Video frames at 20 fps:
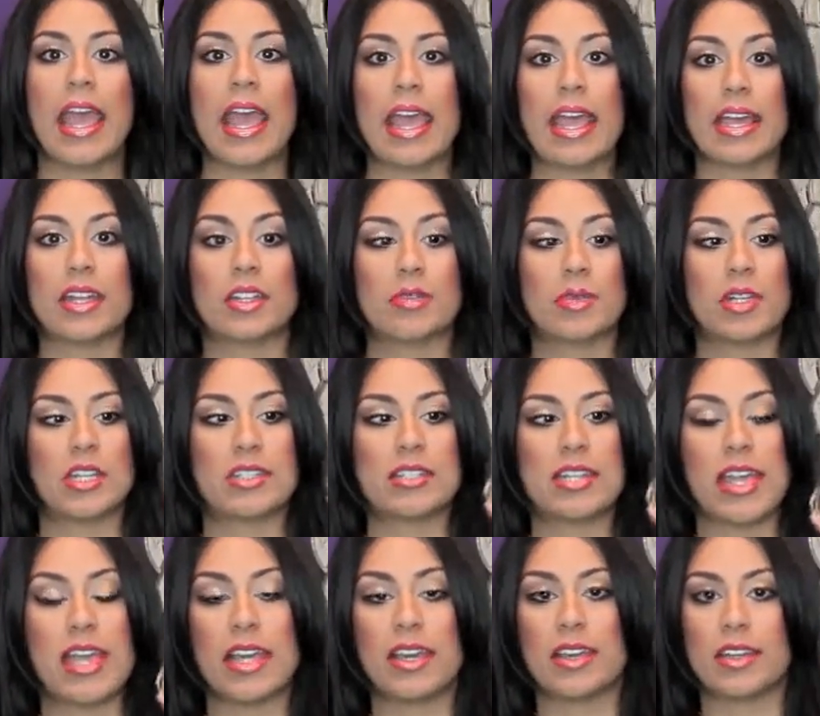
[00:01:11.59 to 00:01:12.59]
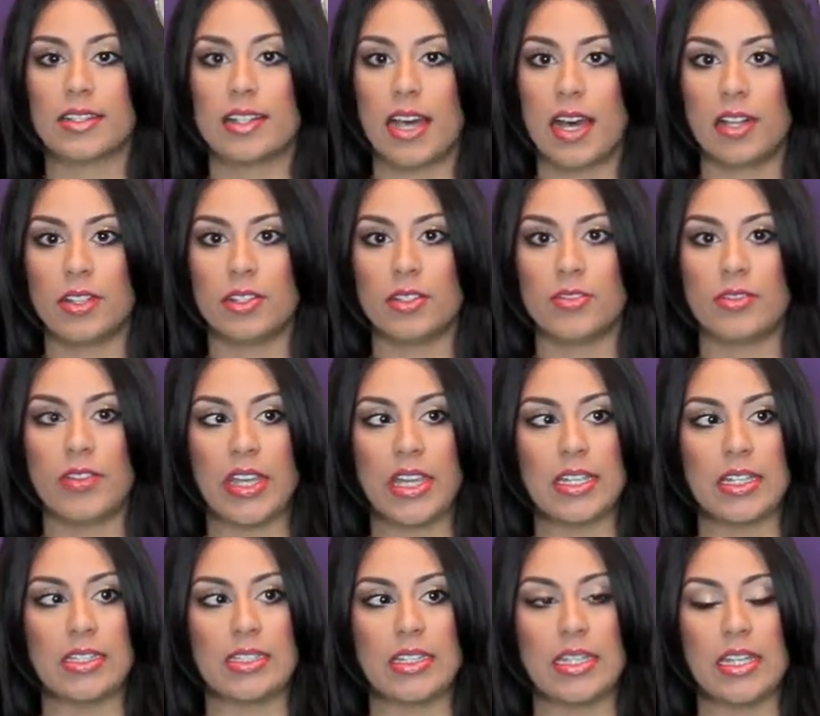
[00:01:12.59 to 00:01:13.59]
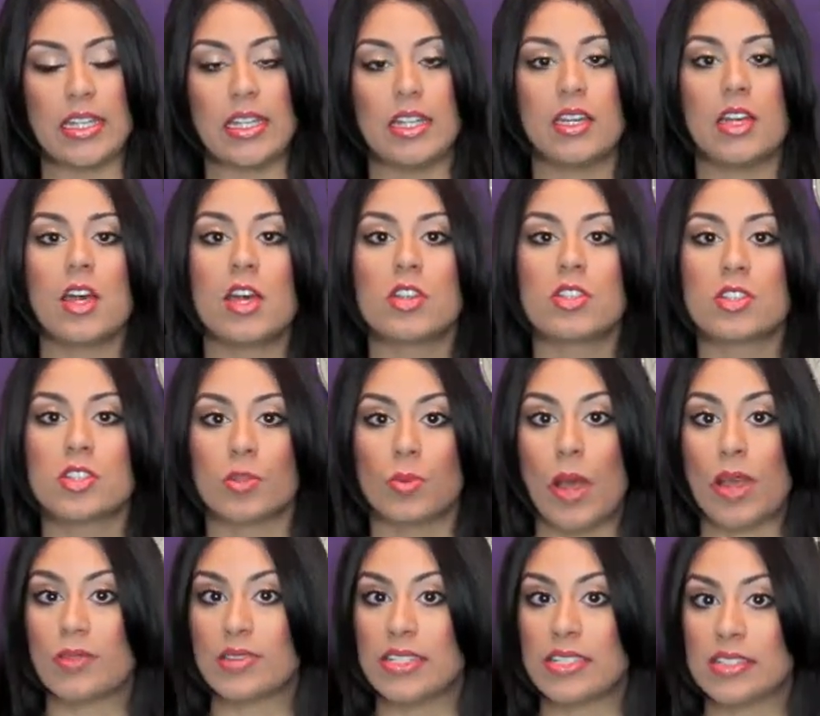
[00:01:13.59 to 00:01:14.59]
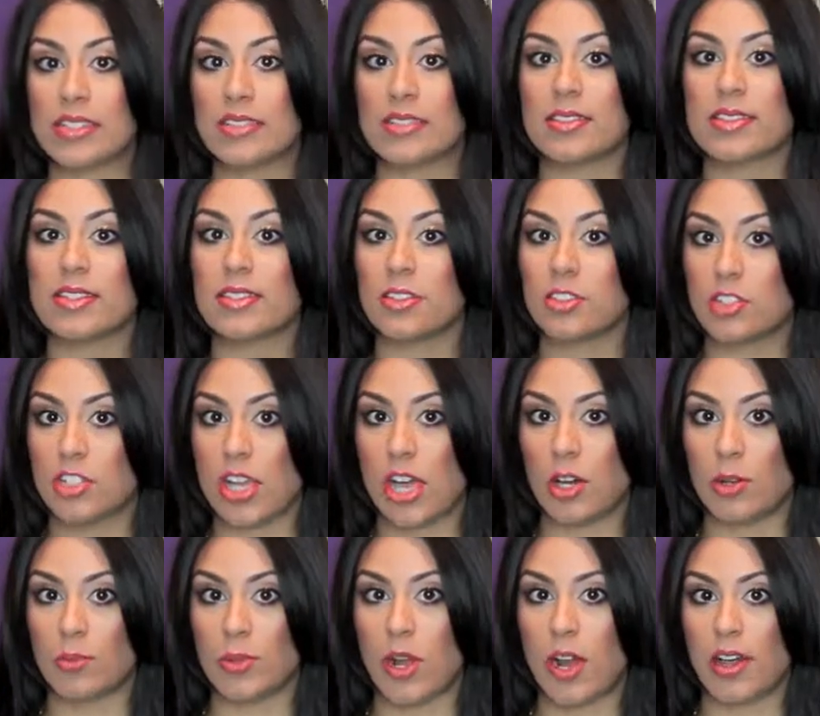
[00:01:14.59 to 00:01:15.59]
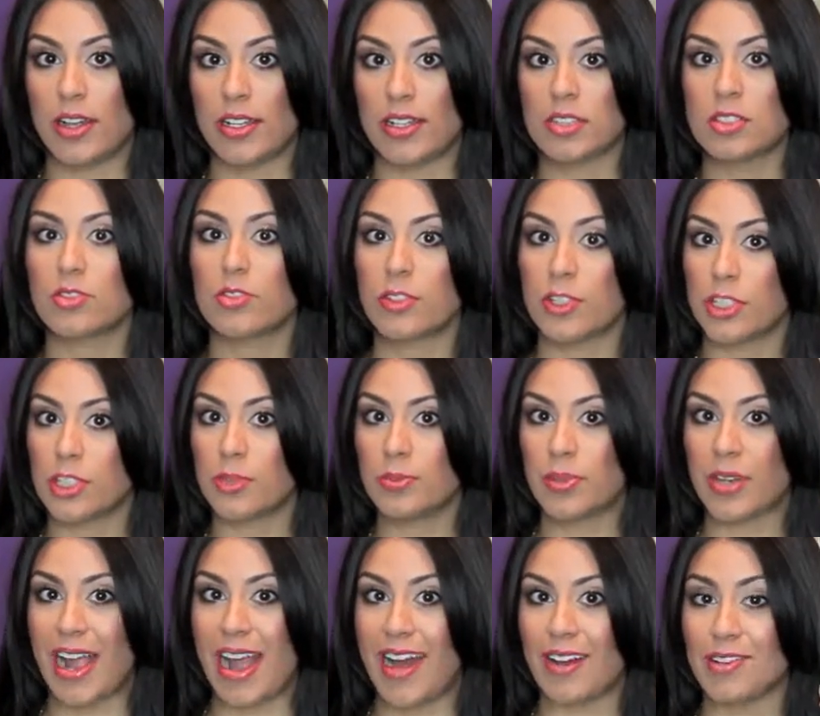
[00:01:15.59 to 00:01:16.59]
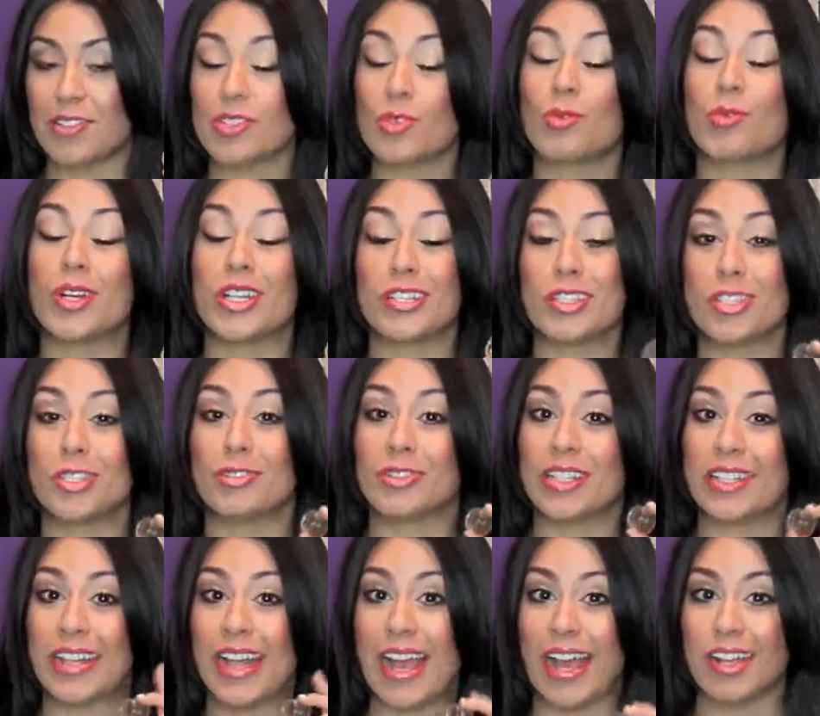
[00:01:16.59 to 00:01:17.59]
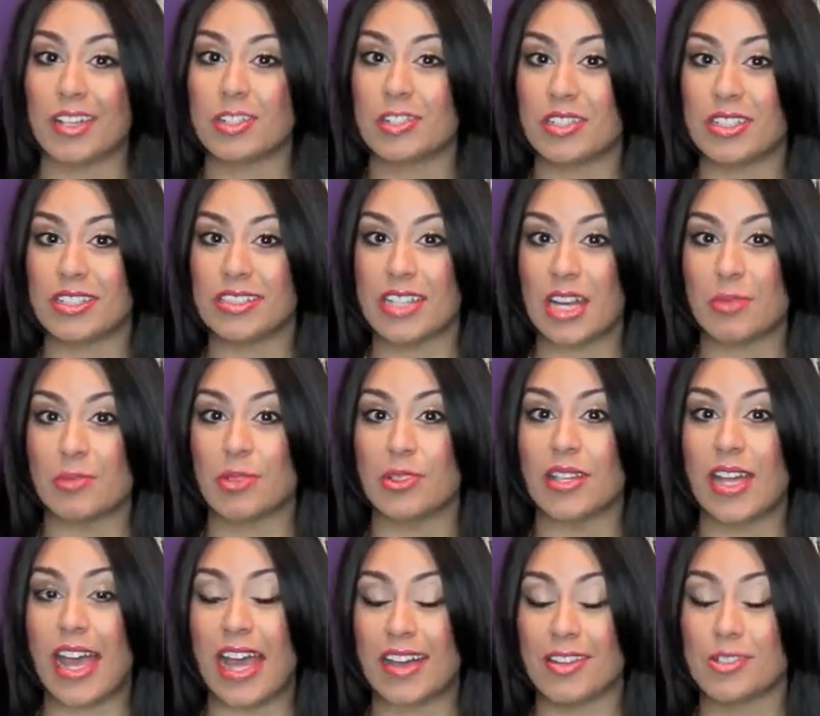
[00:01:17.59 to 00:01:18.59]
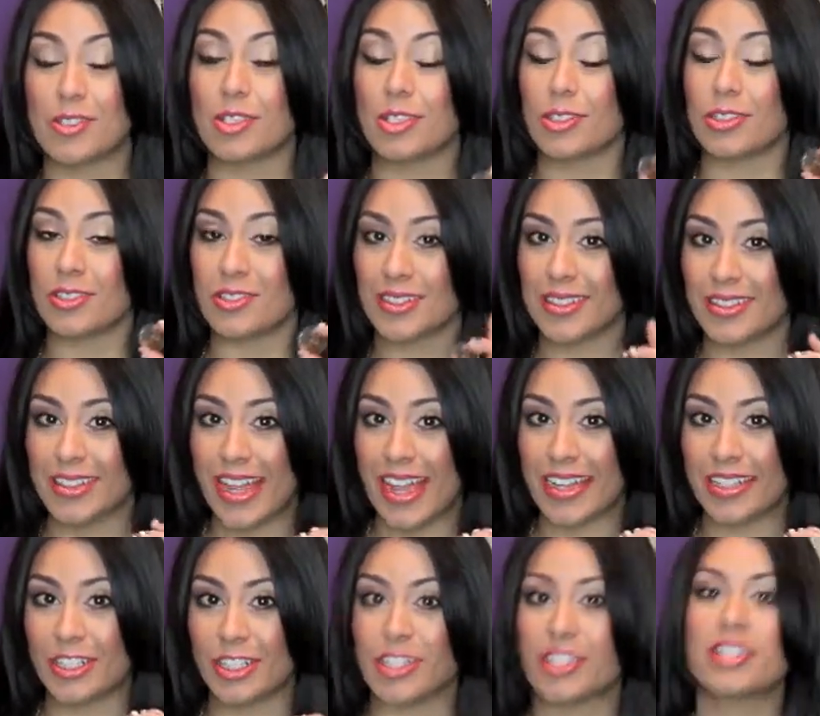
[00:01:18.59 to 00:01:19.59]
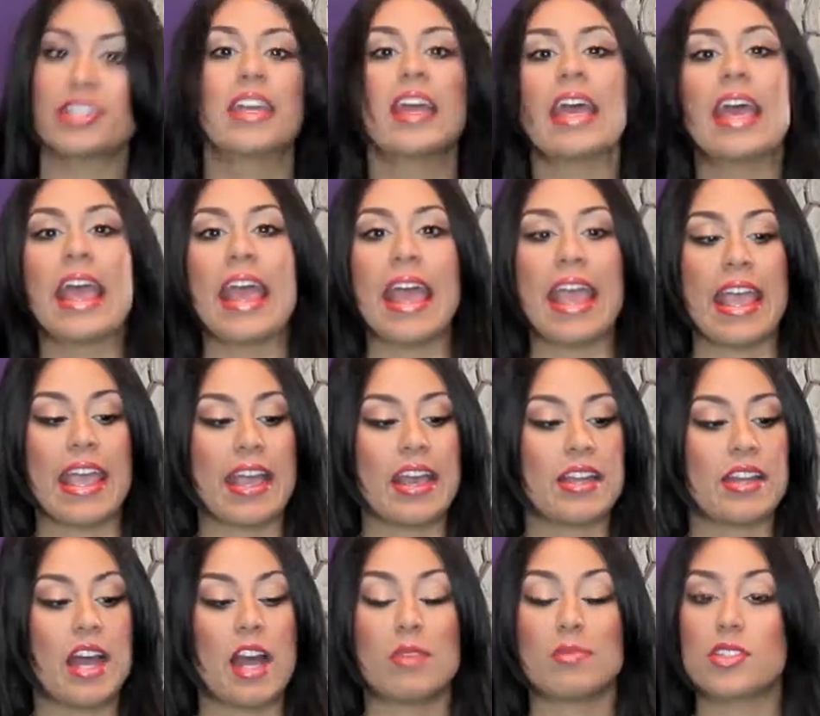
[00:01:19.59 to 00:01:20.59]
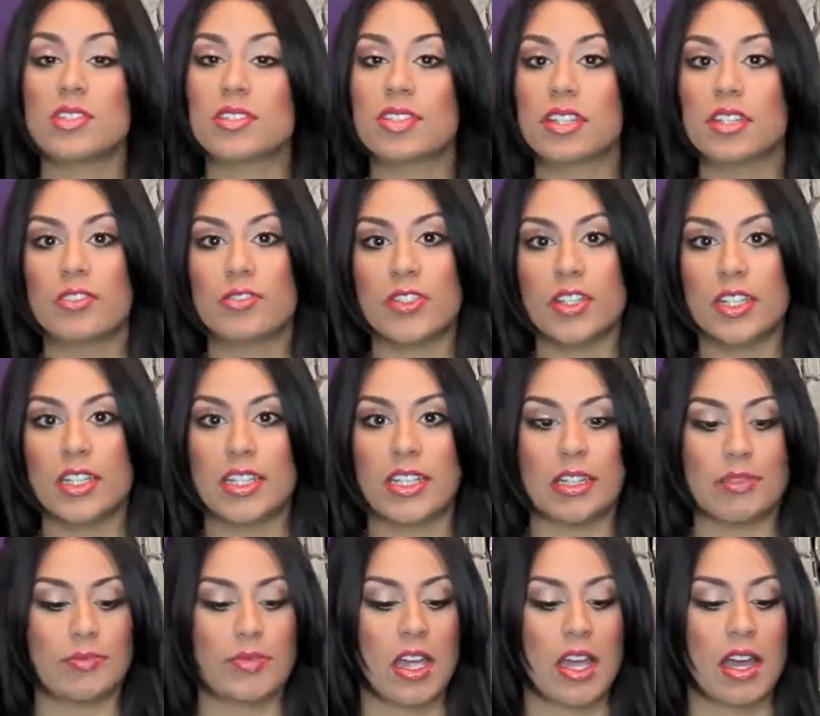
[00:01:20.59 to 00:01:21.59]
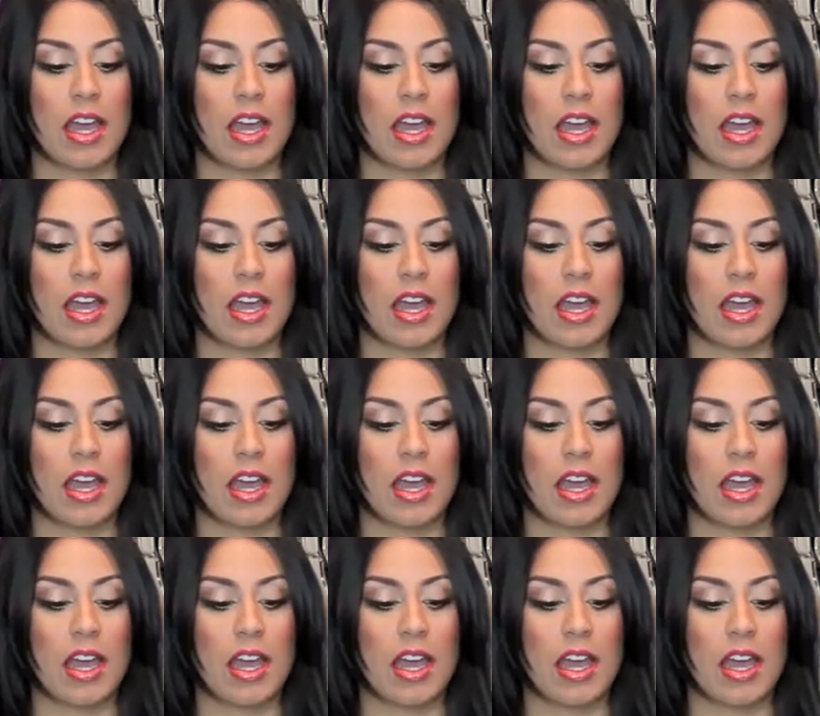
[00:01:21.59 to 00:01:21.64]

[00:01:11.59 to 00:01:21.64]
and I'm going to take a Color Vanity sweat resistant gel product for your brows, which you can actually double as your liner, and I'm just going to fill it in.